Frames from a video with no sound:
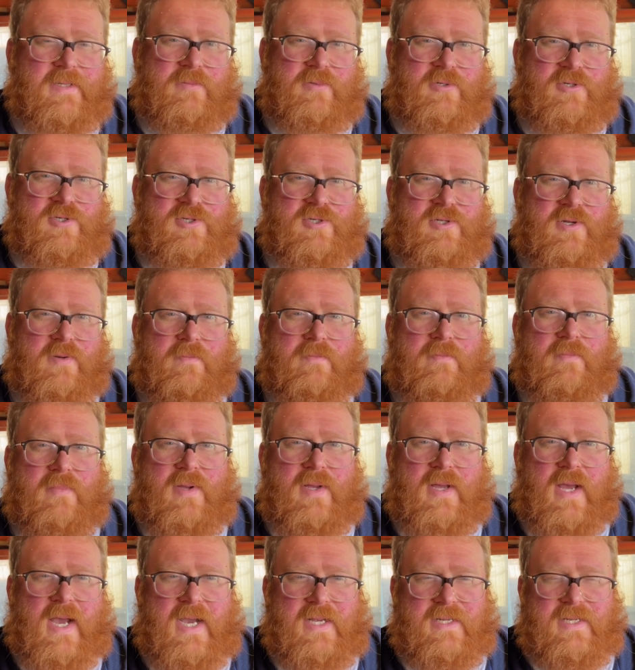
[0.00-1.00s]
But some
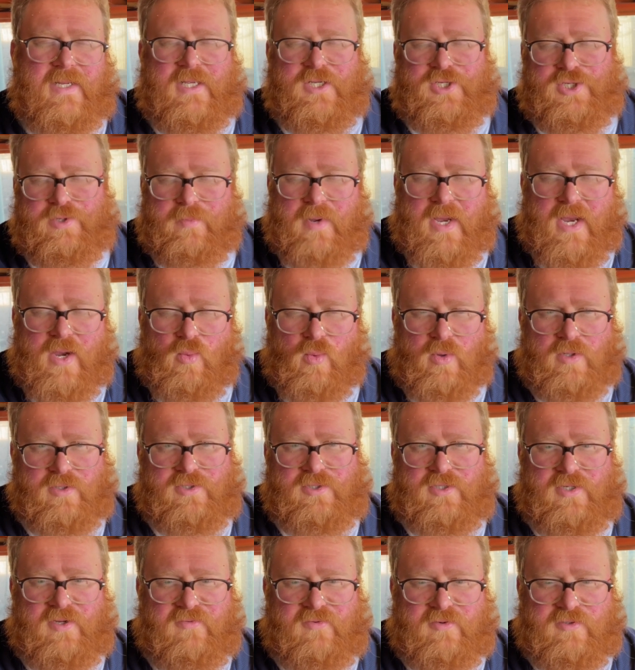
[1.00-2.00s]
ideas you might want
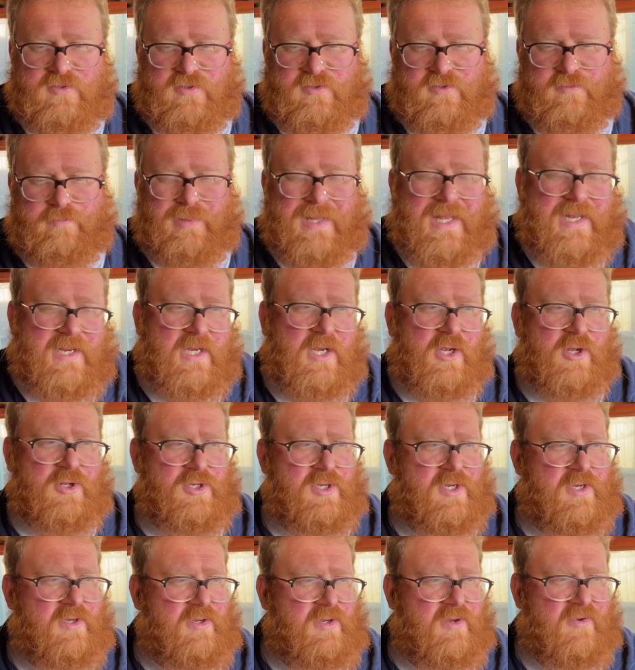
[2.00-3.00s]
to for sort of planning on
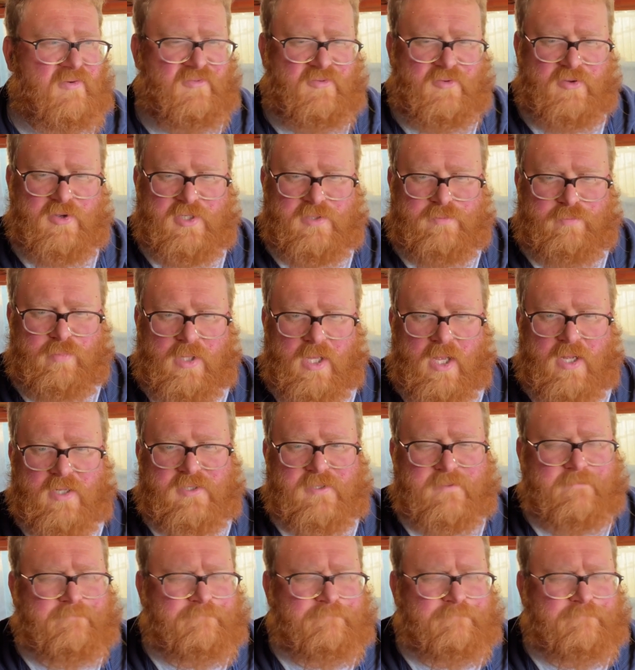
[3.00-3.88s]
your first plot.